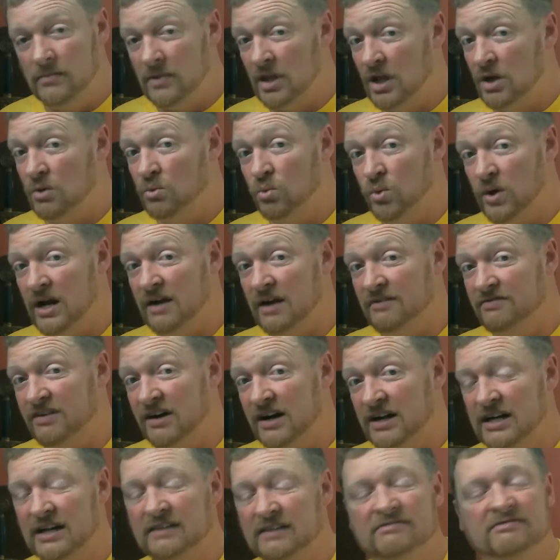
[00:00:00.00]
when I
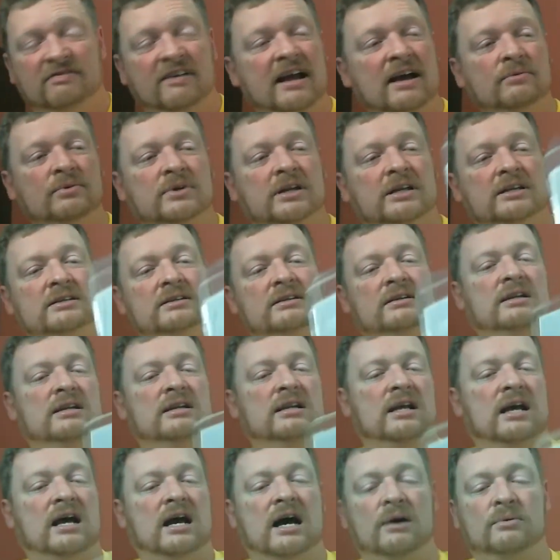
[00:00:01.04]
finally found it,
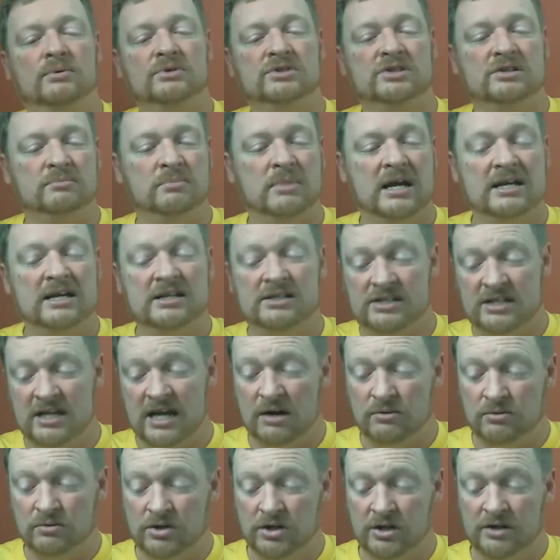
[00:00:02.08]
I was amazed
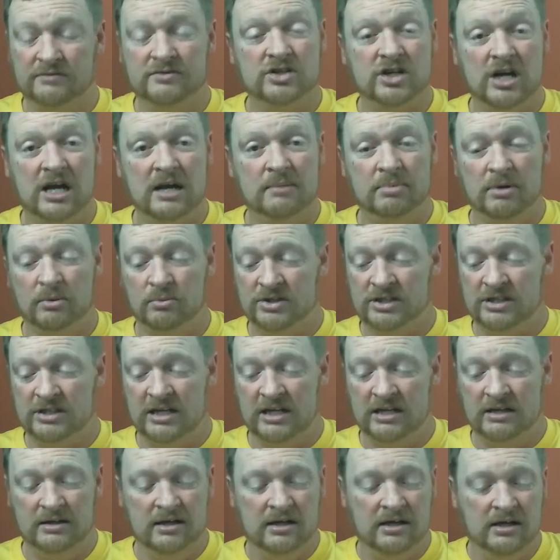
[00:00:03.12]
how good of shape it was
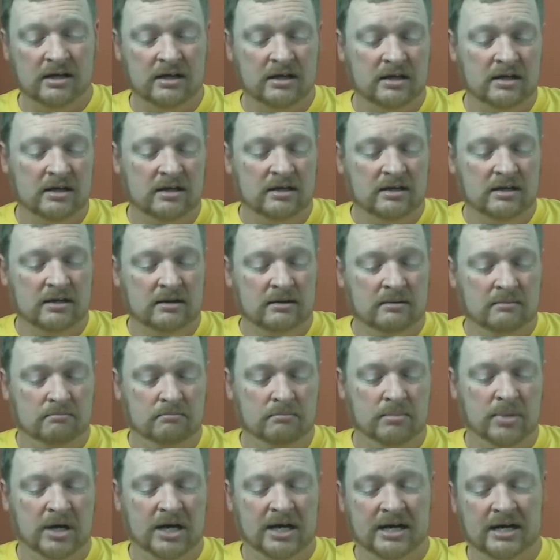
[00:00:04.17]
in.
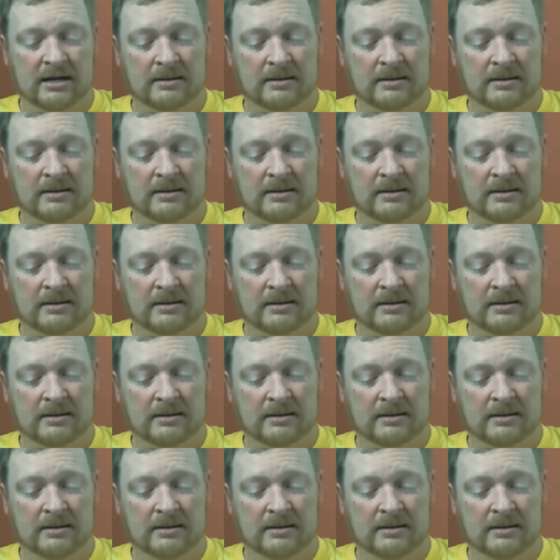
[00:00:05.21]
But